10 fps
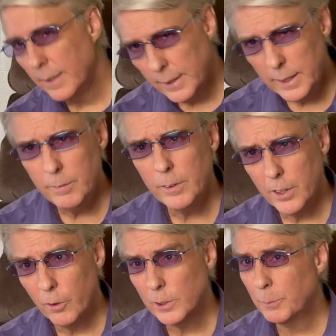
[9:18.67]
Even
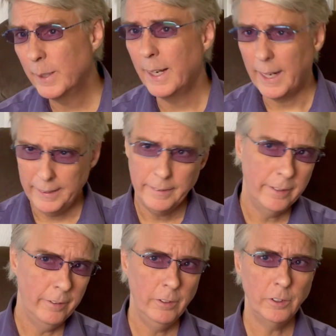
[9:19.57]
though it's been 8
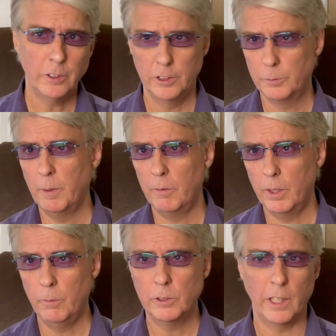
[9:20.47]
years since my
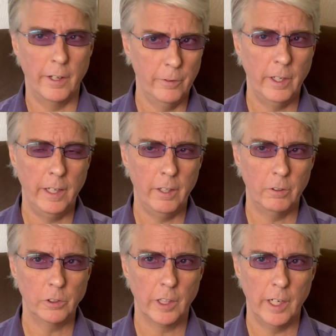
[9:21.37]
rate was
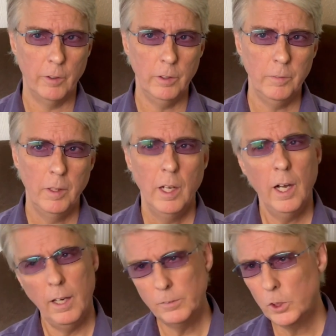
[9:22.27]
$180 an hour,
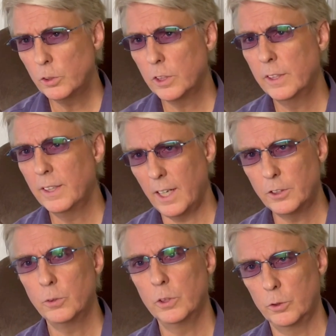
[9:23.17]
I've chosen
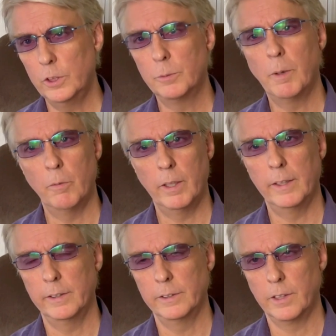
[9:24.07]
not to increase my rate
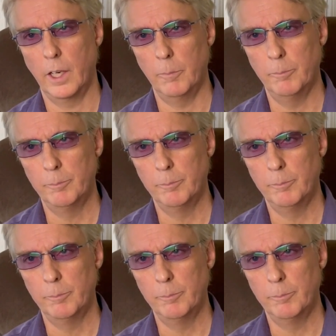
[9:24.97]
at this time.